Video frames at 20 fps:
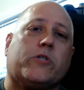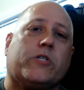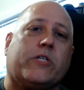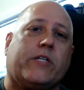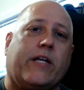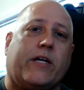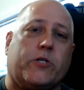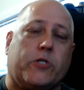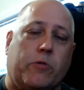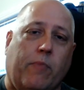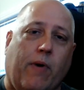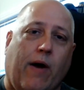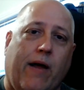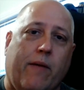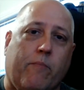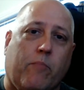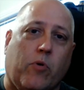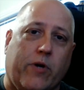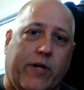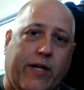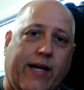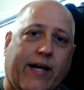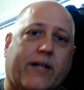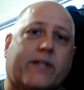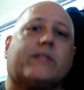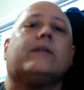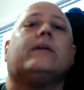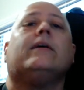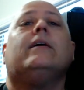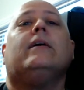And as you might
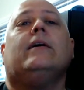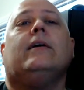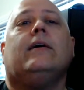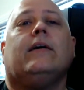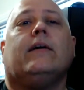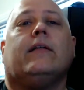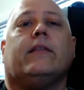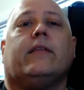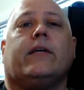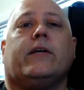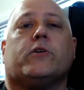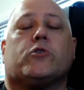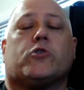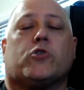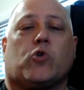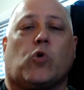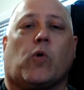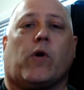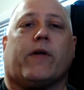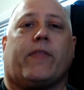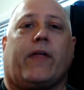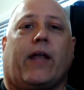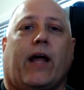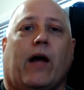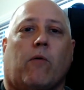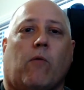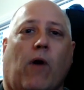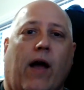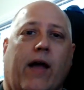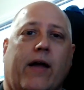predict, the story that I
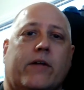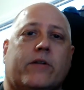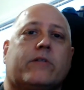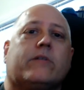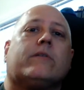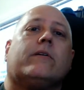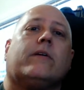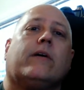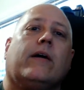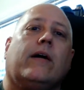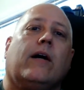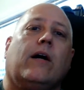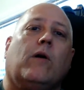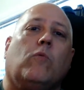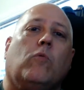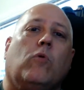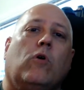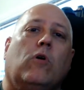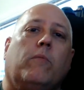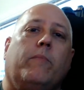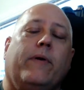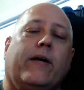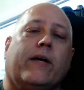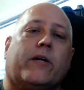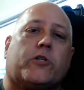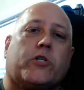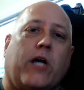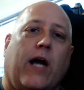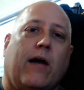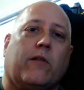write will be a
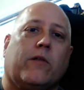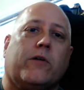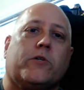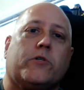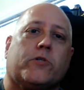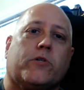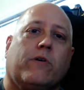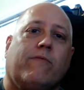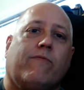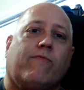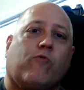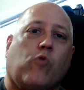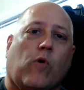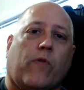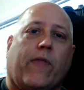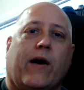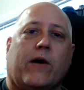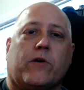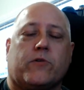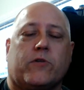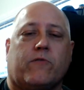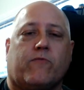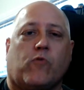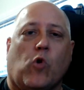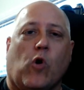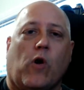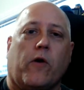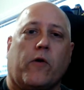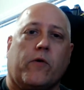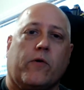challenge of
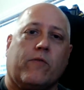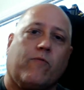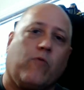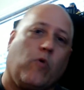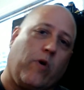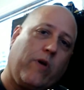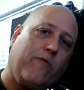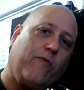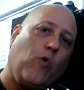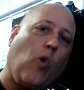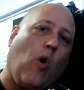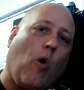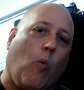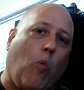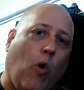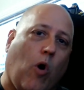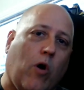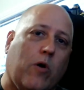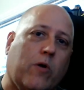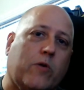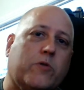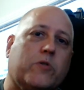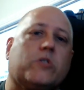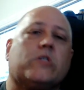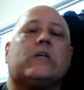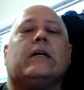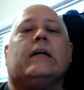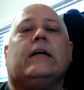4,444 words.